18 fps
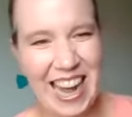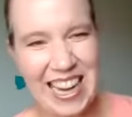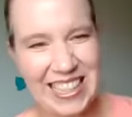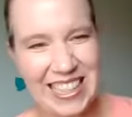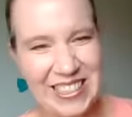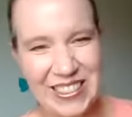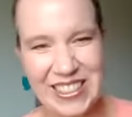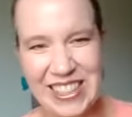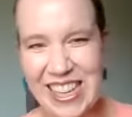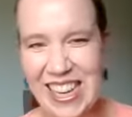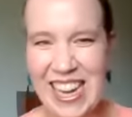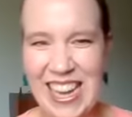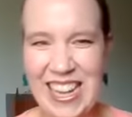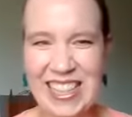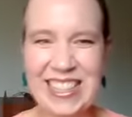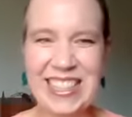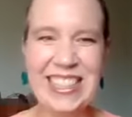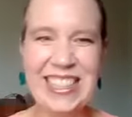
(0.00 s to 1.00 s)
I sure
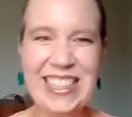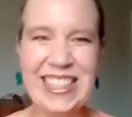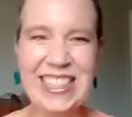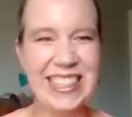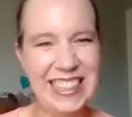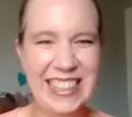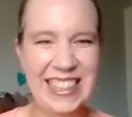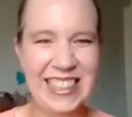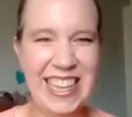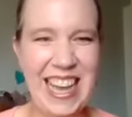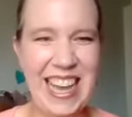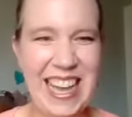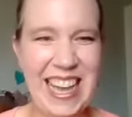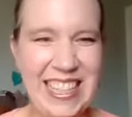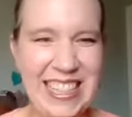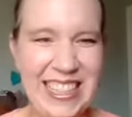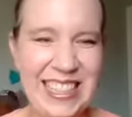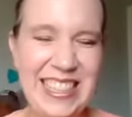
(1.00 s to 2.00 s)
can.
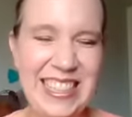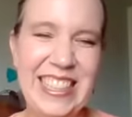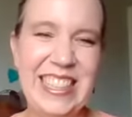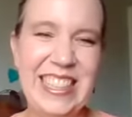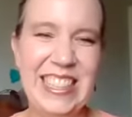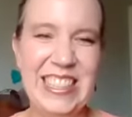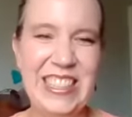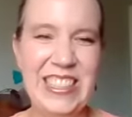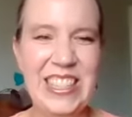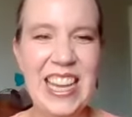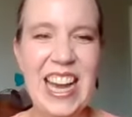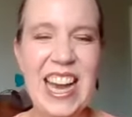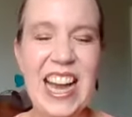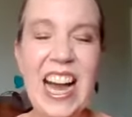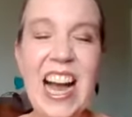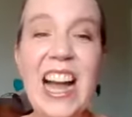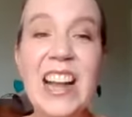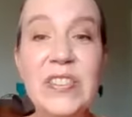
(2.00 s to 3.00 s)
Yay.
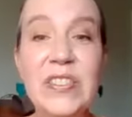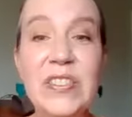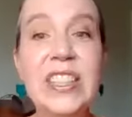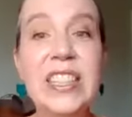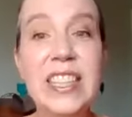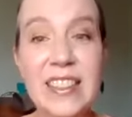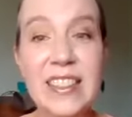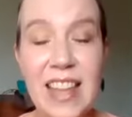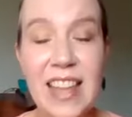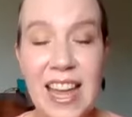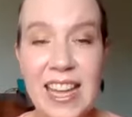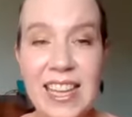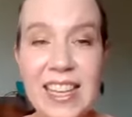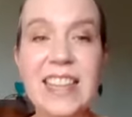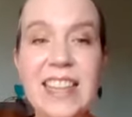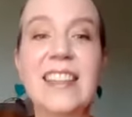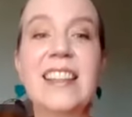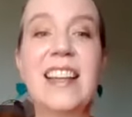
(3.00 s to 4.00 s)
Yeah, I really
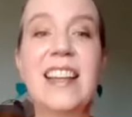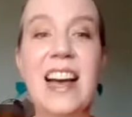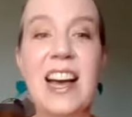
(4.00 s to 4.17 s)
like